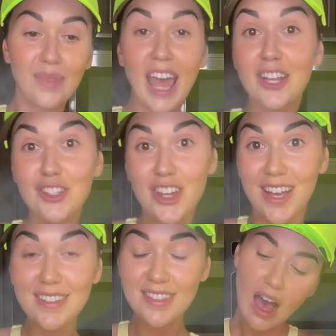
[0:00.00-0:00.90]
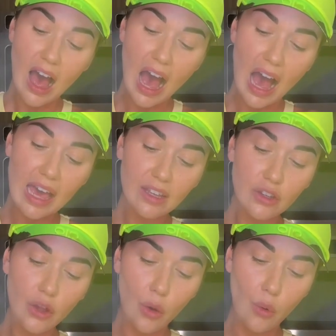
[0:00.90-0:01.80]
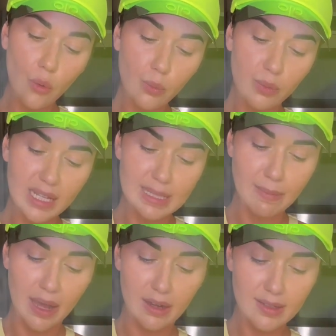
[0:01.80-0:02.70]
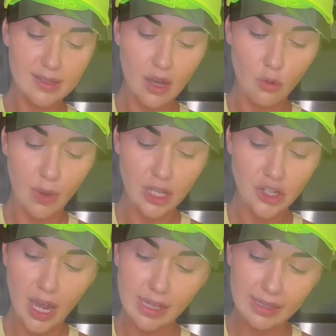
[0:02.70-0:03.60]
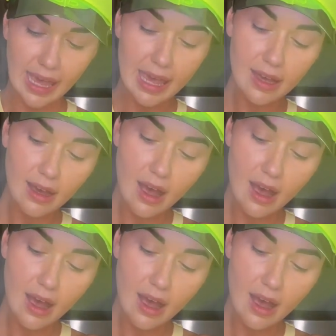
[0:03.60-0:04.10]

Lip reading: adjust. I know plus minus how much I like.